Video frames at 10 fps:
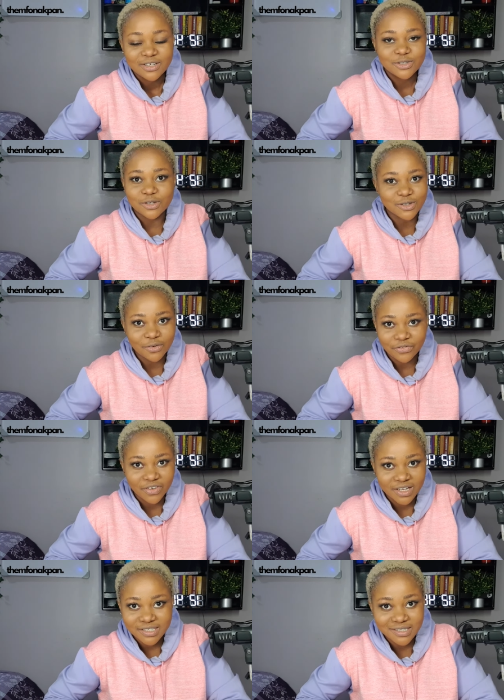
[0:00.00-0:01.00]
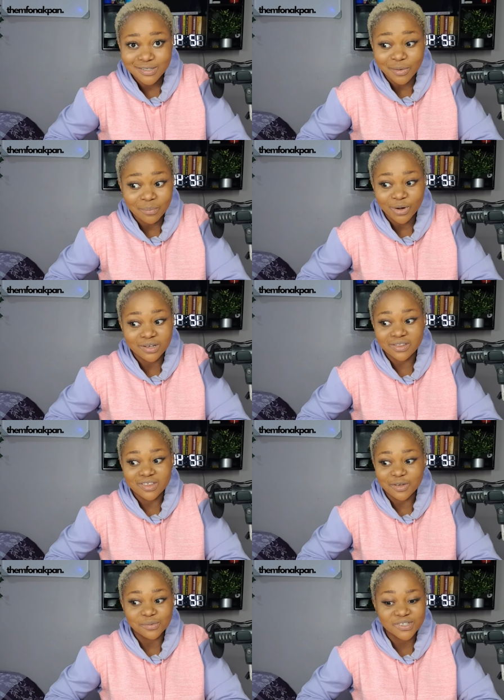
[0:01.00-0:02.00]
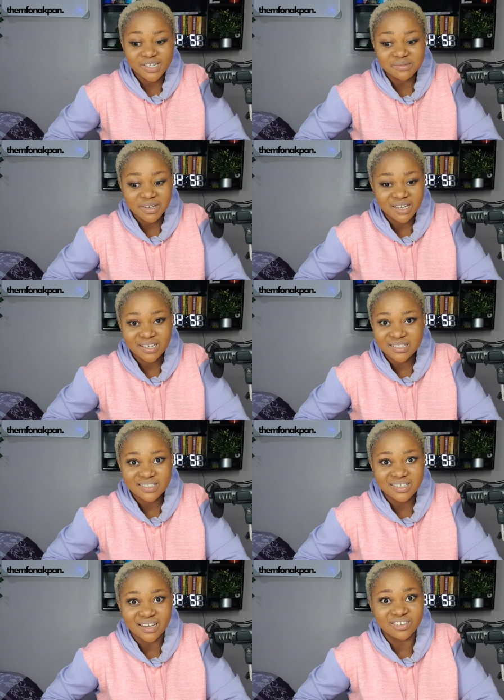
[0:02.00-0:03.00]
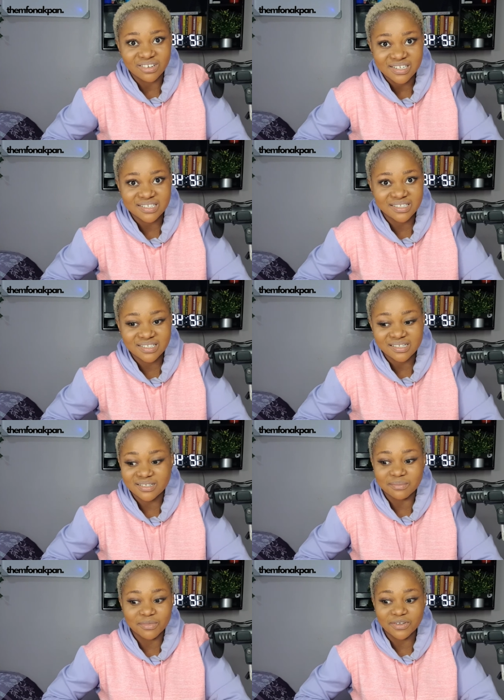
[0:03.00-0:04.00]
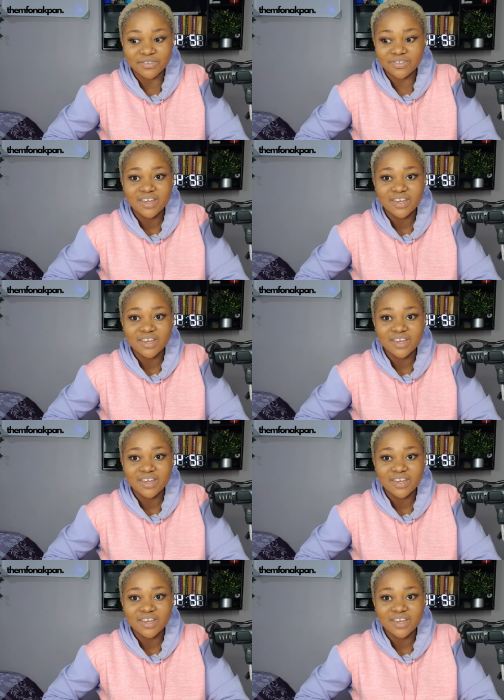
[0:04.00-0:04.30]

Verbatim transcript: So it's not fixed. Some month you just make ten dollars. It's a month.